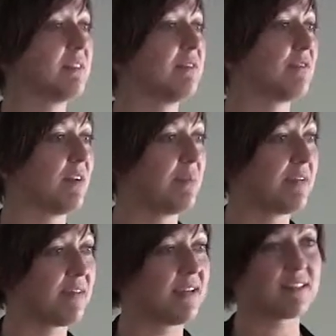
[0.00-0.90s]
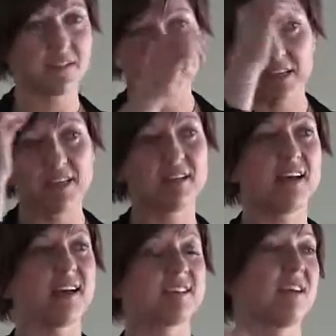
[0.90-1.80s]
in front of my face, picking
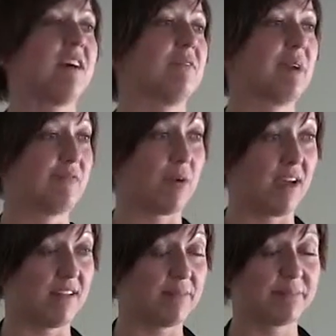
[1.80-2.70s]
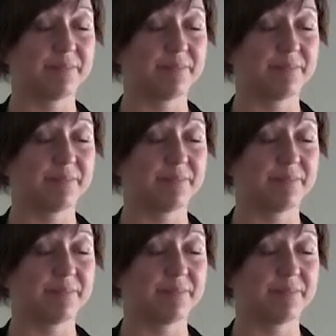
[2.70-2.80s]
glass out of my forehead.